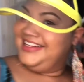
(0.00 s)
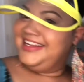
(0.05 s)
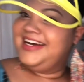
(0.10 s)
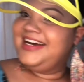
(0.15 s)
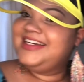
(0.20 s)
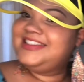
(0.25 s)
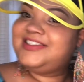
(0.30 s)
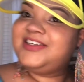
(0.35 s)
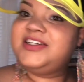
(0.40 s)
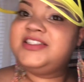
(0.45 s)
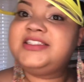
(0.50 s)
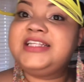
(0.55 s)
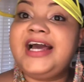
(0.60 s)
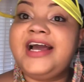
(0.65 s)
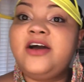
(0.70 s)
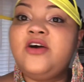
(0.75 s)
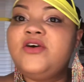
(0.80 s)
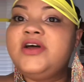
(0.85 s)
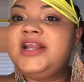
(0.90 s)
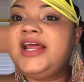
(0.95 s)
Look, so it's
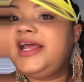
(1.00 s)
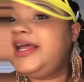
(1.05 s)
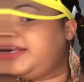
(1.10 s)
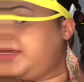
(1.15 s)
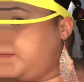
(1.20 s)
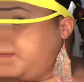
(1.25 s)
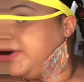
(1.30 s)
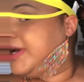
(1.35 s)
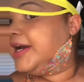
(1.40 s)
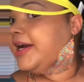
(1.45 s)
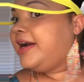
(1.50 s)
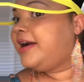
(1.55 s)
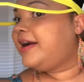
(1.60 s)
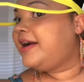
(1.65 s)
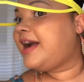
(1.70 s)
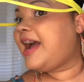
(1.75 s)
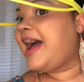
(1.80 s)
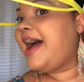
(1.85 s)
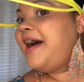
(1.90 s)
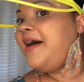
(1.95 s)
not going
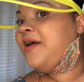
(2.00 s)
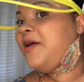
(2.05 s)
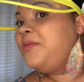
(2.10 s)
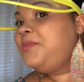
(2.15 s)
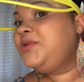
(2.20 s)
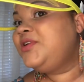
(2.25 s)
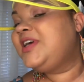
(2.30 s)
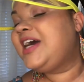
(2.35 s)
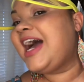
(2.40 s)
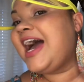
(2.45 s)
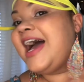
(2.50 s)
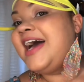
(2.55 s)
anywhere. I hope you